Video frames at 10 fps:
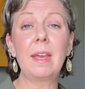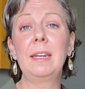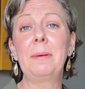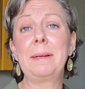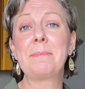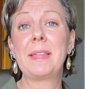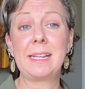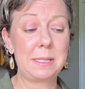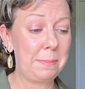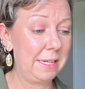anyway,
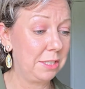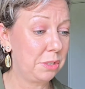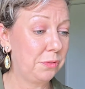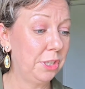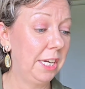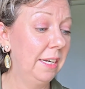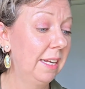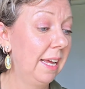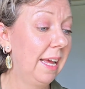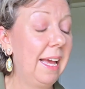that's abundance for you.
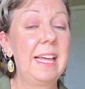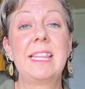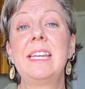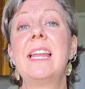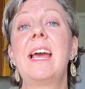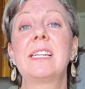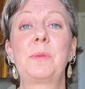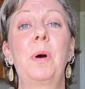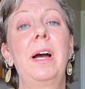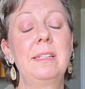The
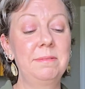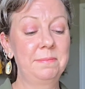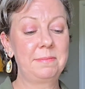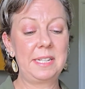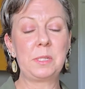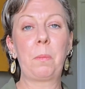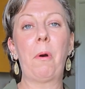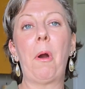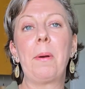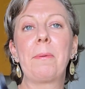next one is
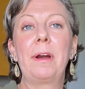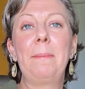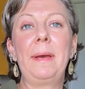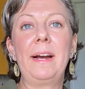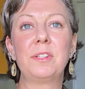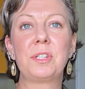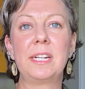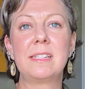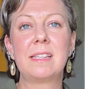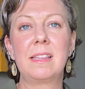appropriate
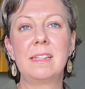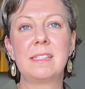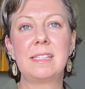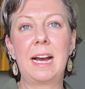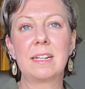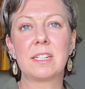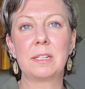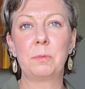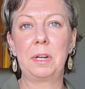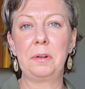boundaries. This is
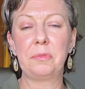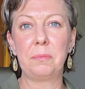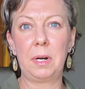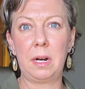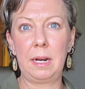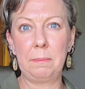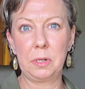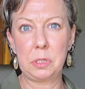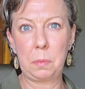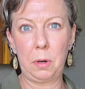actually one of my
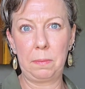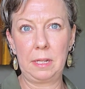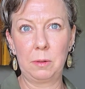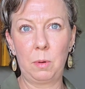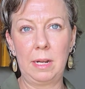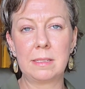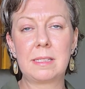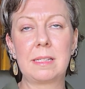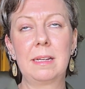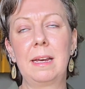most popular
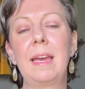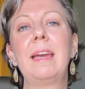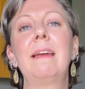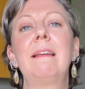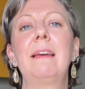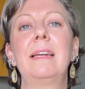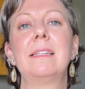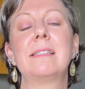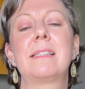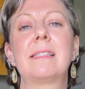ones. It
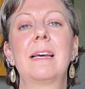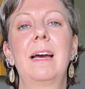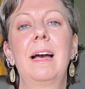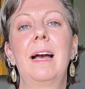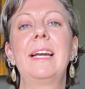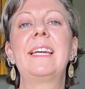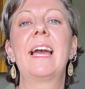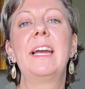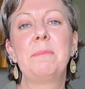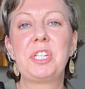is a
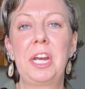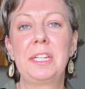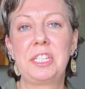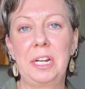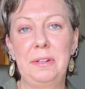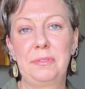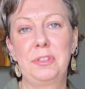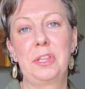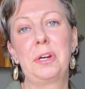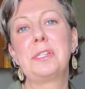game changer
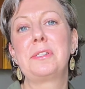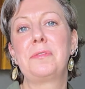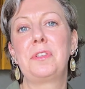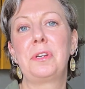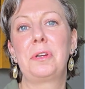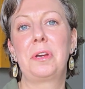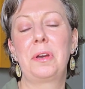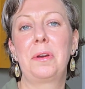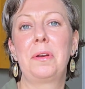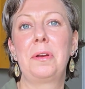for those of you
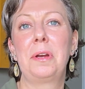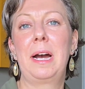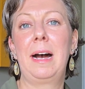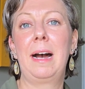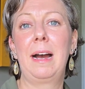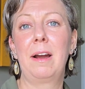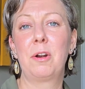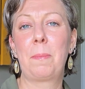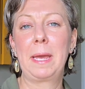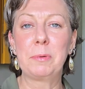who
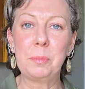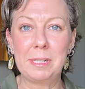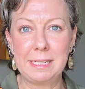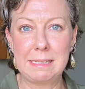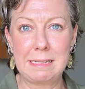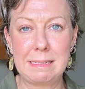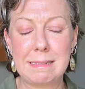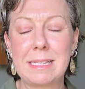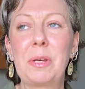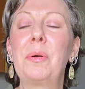are people
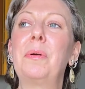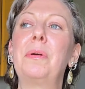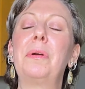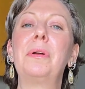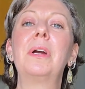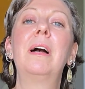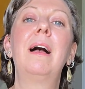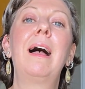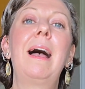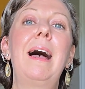pleasers, who
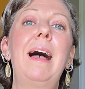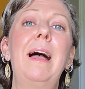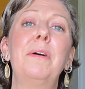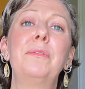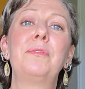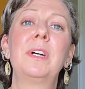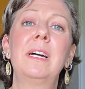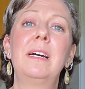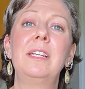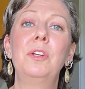have
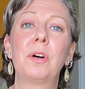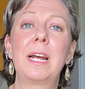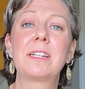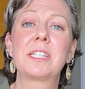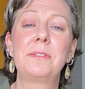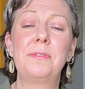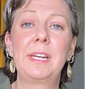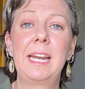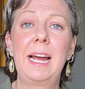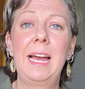not actually
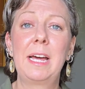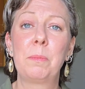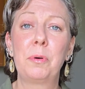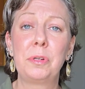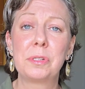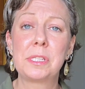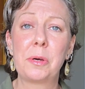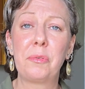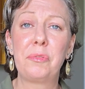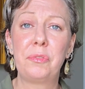figured out how to put
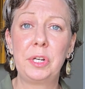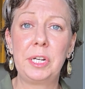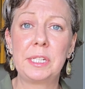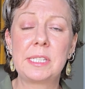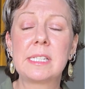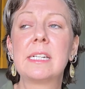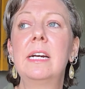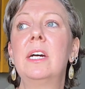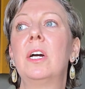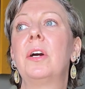yourself first,
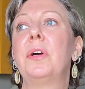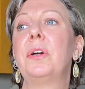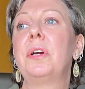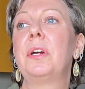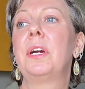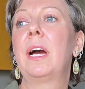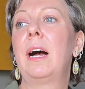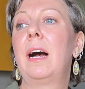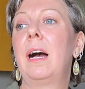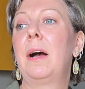who
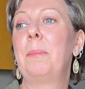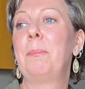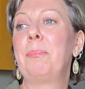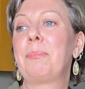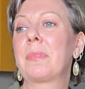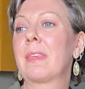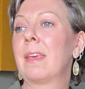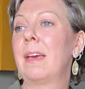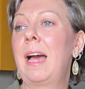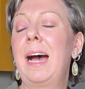
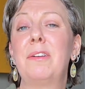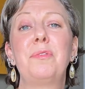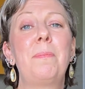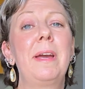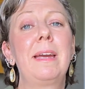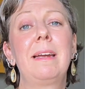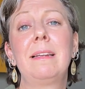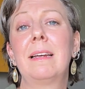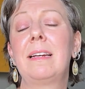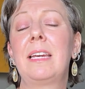have
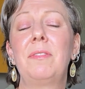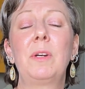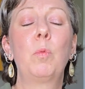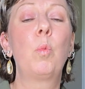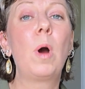been giving